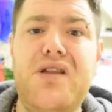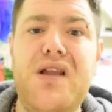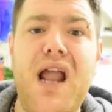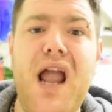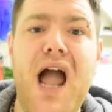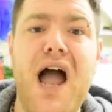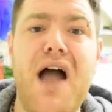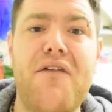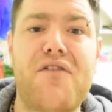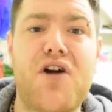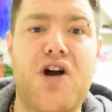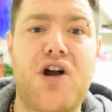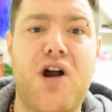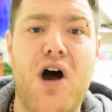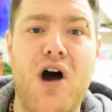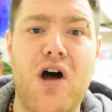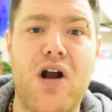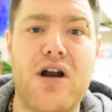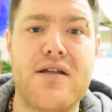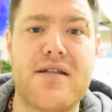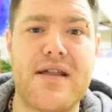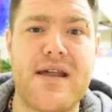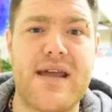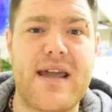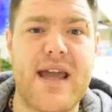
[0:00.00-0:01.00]
I've got a
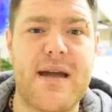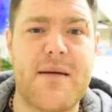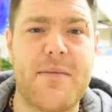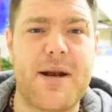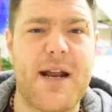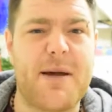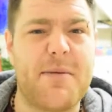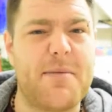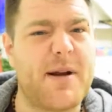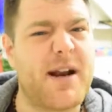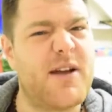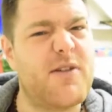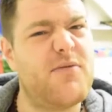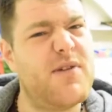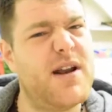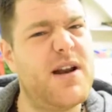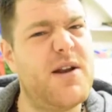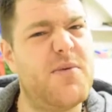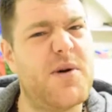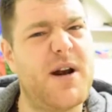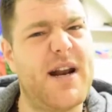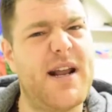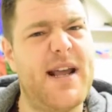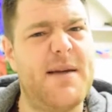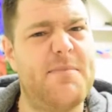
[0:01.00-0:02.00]
holiday coming up and I really
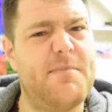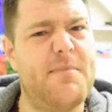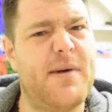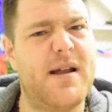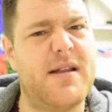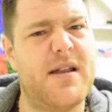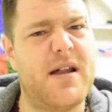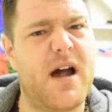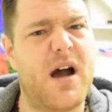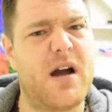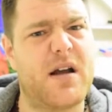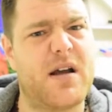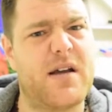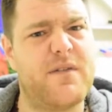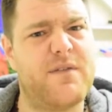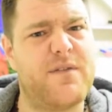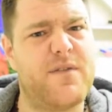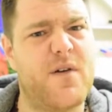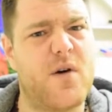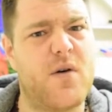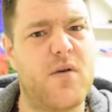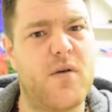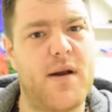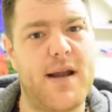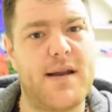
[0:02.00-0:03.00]
want to hit my target
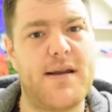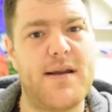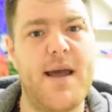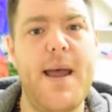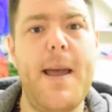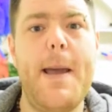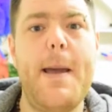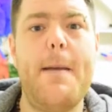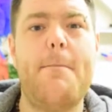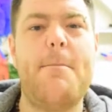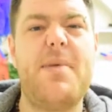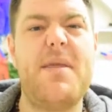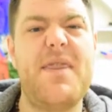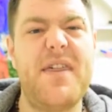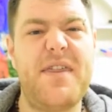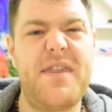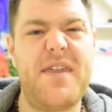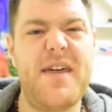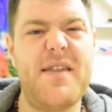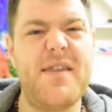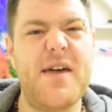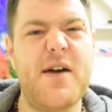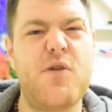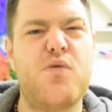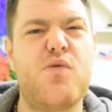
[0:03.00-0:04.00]
for it. But the
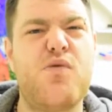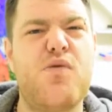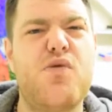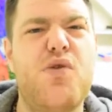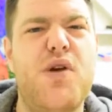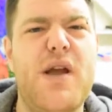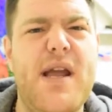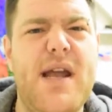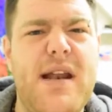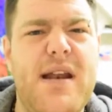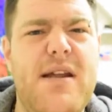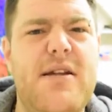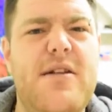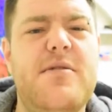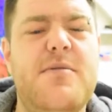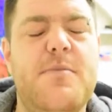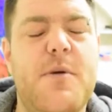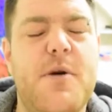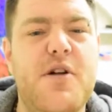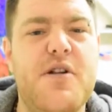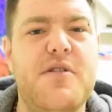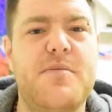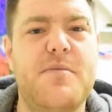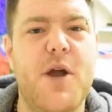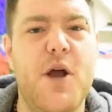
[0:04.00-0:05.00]
thing that really
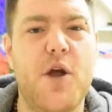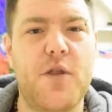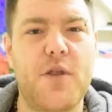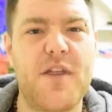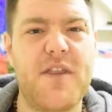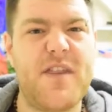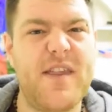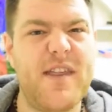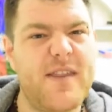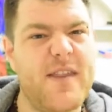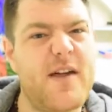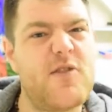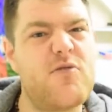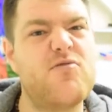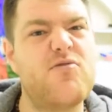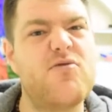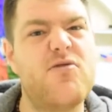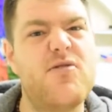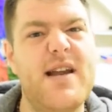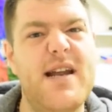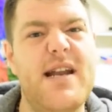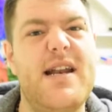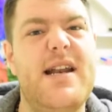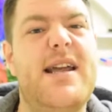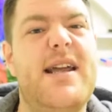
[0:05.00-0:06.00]
spurs me on, the thing that
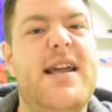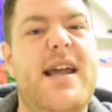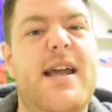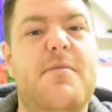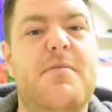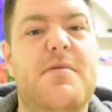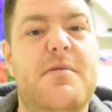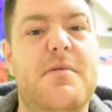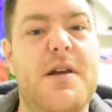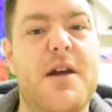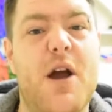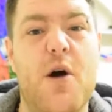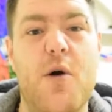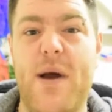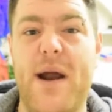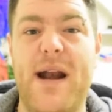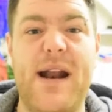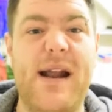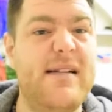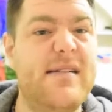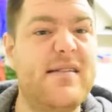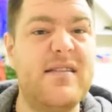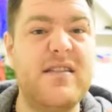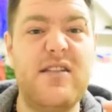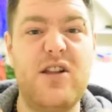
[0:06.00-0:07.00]
really keeps me going,
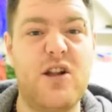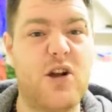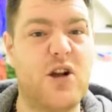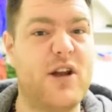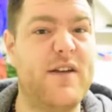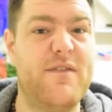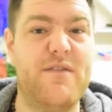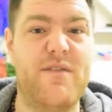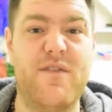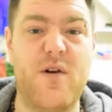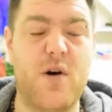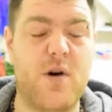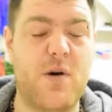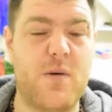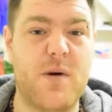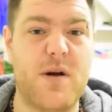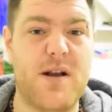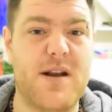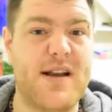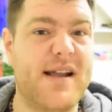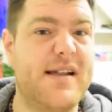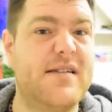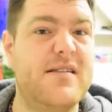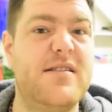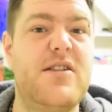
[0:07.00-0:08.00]
isn't looking forward,
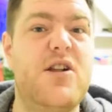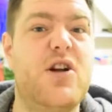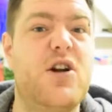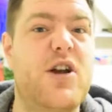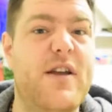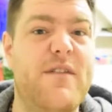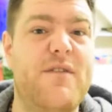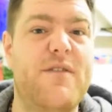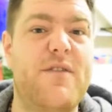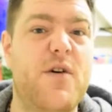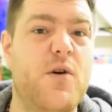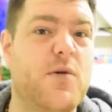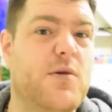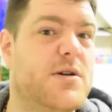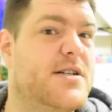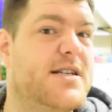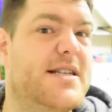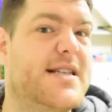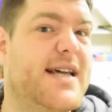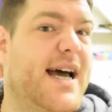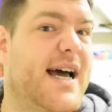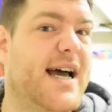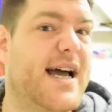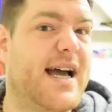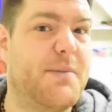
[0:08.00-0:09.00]
isn't looking forward to
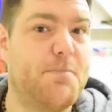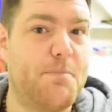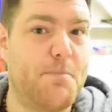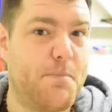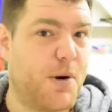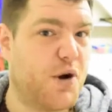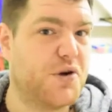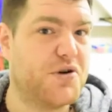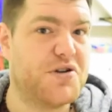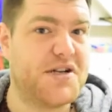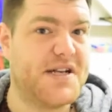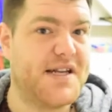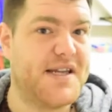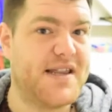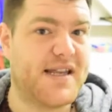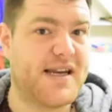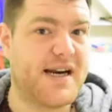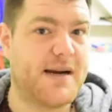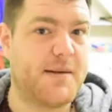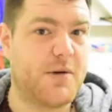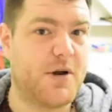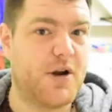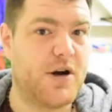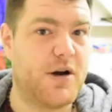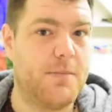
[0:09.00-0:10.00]
that body that
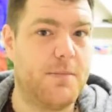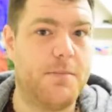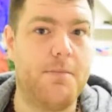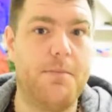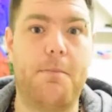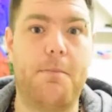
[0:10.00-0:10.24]
I'm going to